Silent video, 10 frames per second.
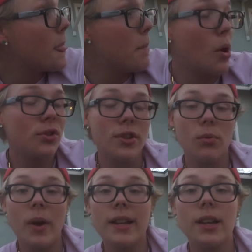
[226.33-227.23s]
most of the
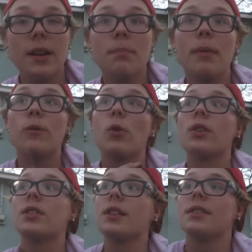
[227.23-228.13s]
way done before
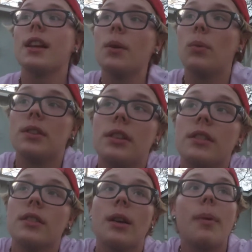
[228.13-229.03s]
sunset, which
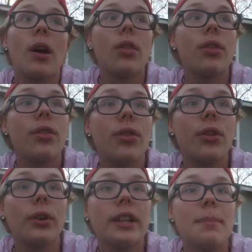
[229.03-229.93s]
is about
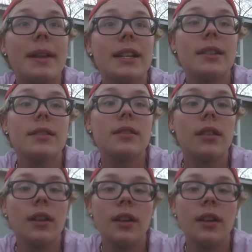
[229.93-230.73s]
30 minutes.